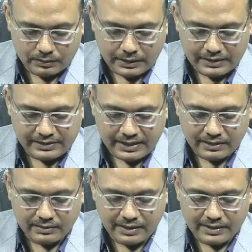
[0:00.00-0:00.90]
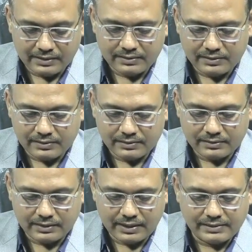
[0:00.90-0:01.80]
then check the returns,
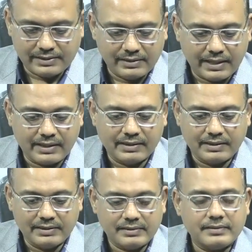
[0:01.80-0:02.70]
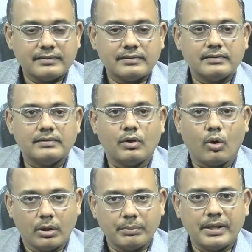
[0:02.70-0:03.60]
see the category,
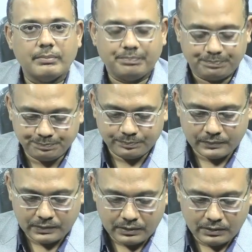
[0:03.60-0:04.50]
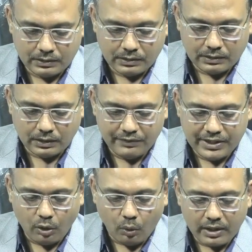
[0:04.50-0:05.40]
column name. Now
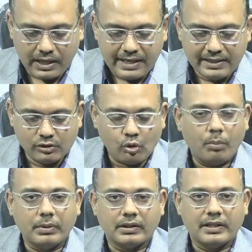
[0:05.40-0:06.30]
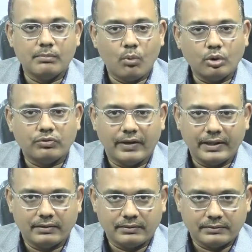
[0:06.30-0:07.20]
here order ID is
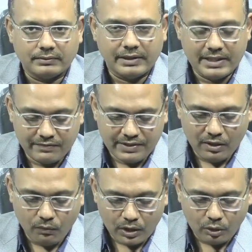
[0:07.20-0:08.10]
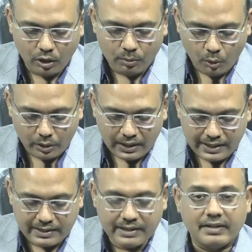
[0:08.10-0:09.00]
common in both. Here we have one column
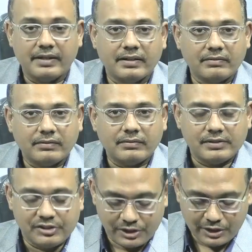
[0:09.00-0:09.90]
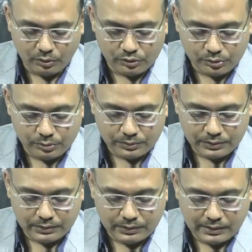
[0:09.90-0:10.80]
order ID in sheet also,
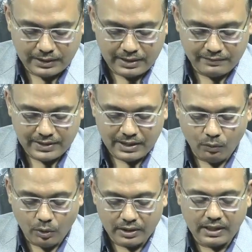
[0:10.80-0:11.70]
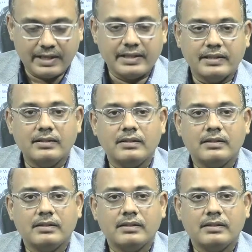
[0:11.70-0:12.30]
and we have order ID